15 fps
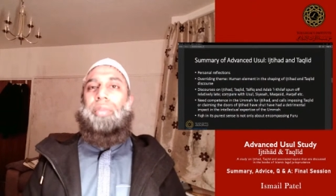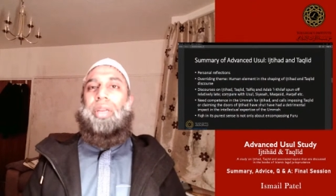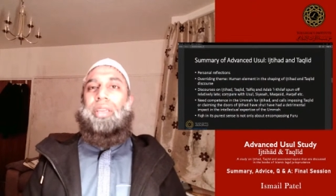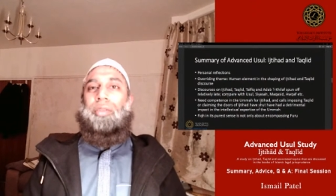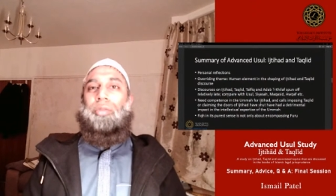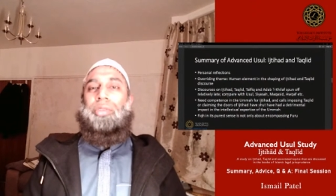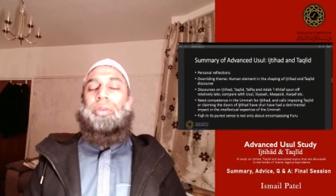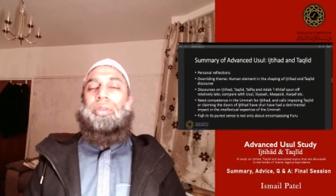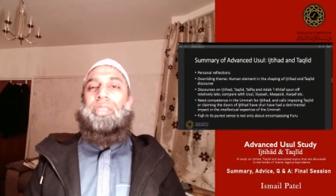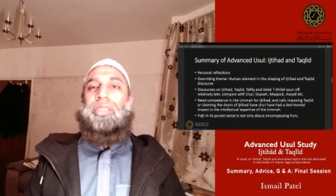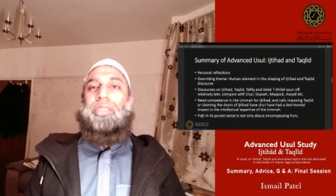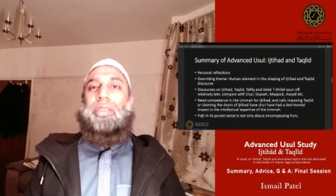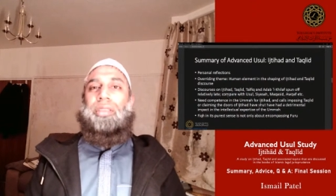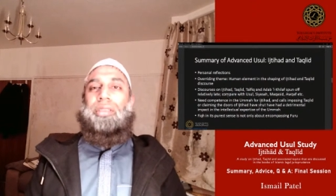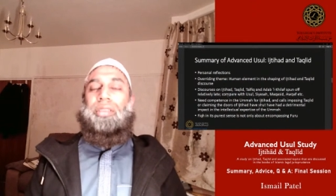but it was only
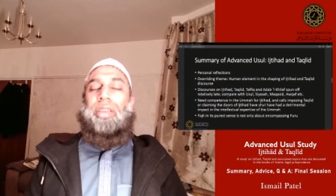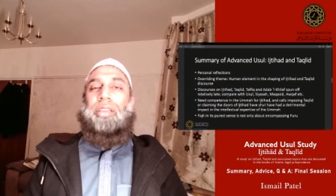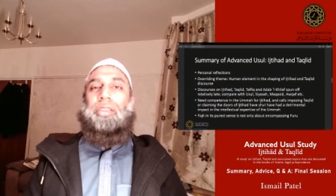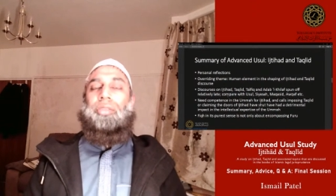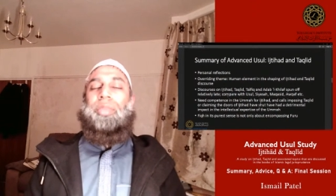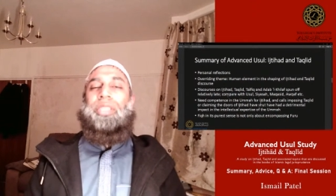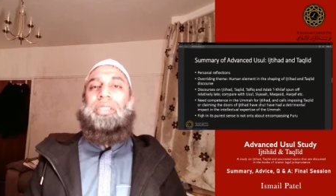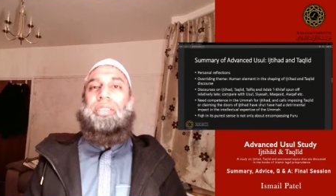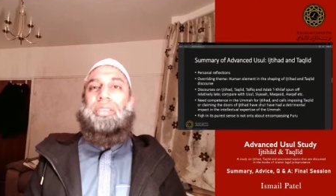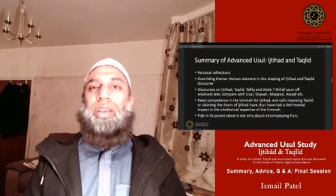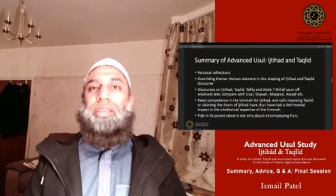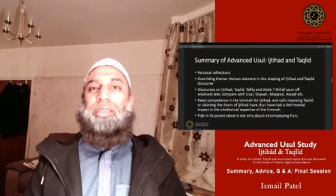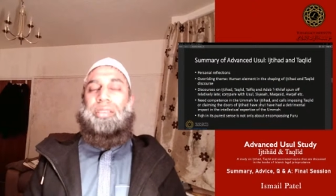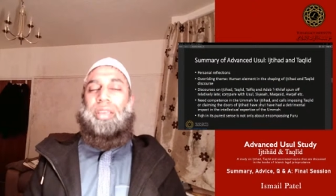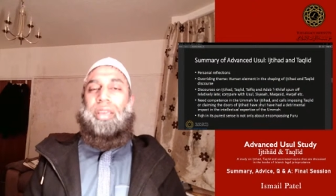started to be
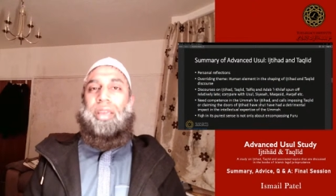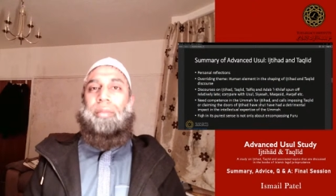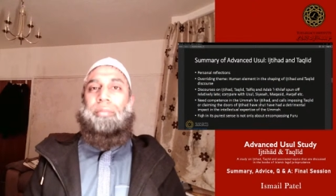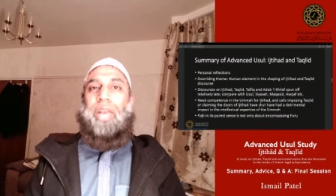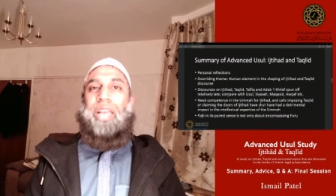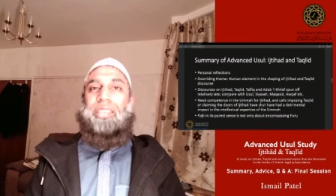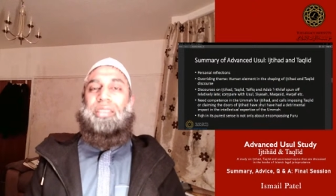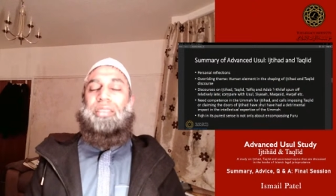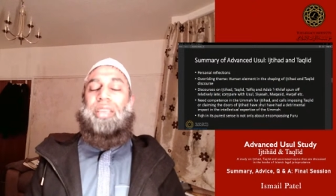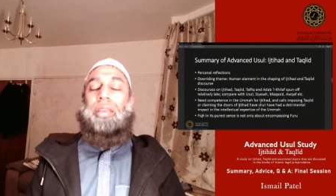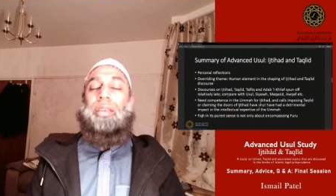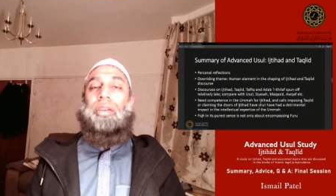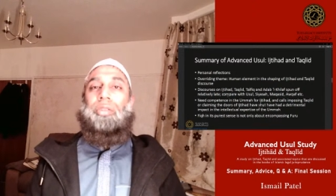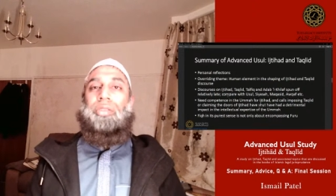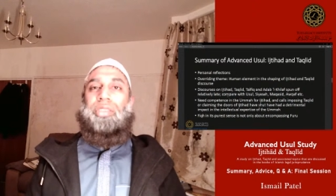discussed as a
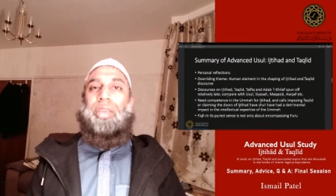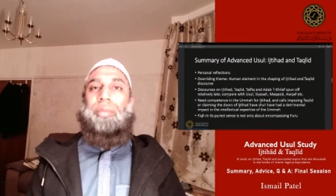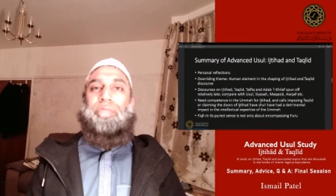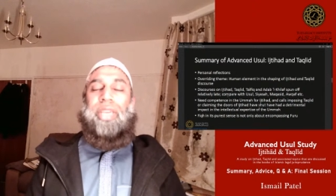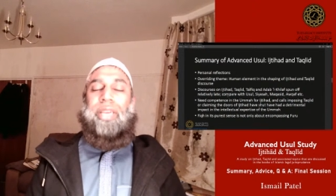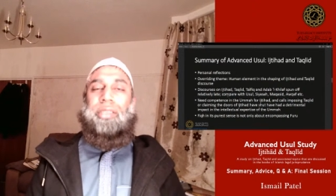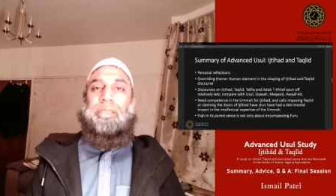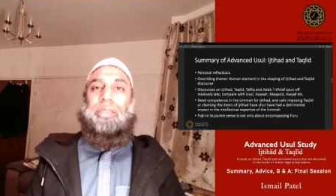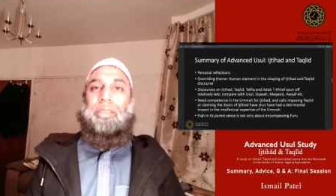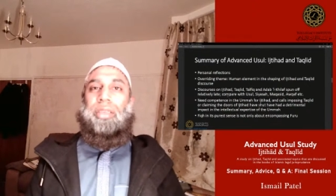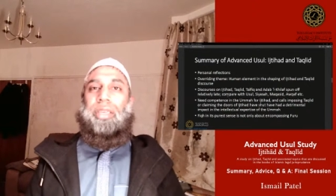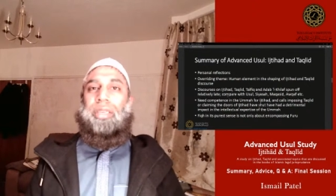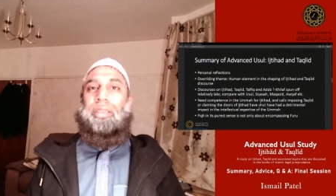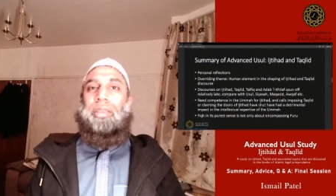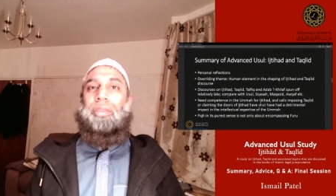standalone subject
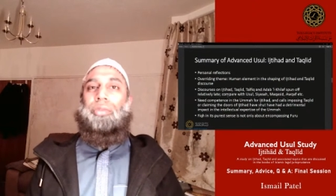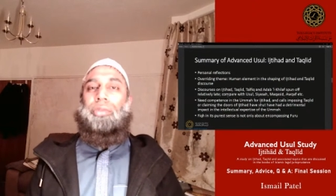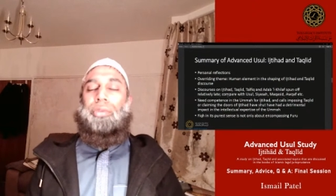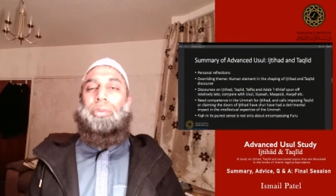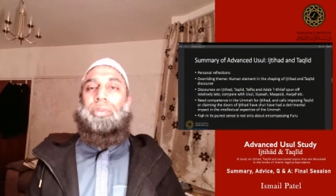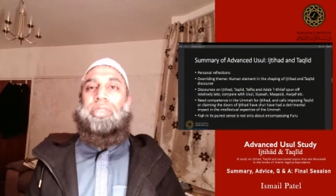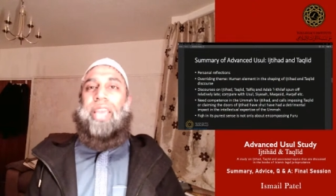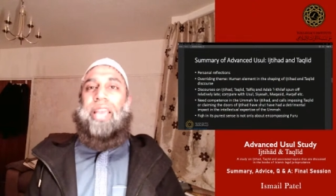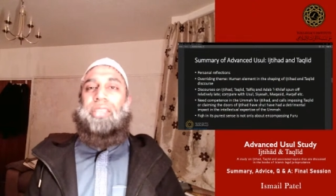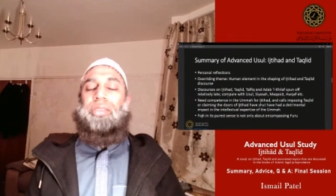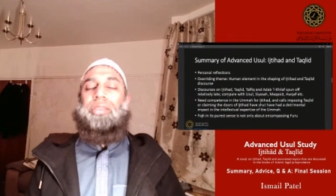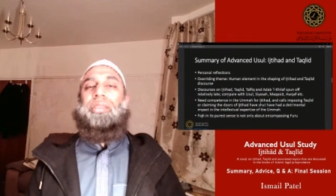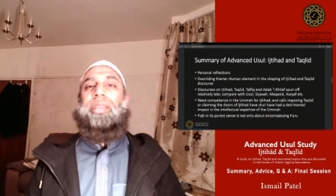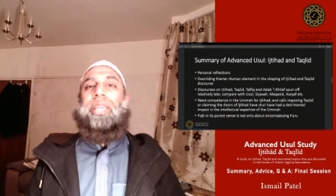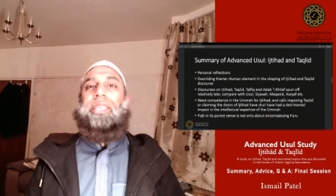in usul
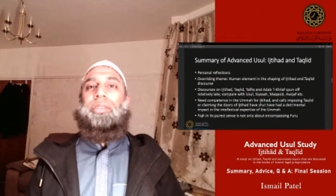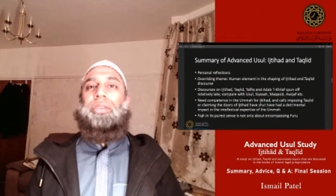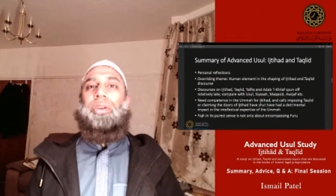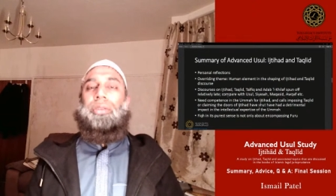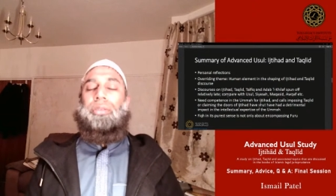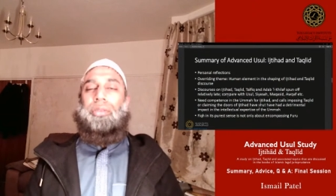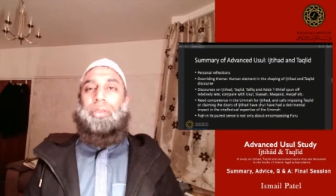texts later on.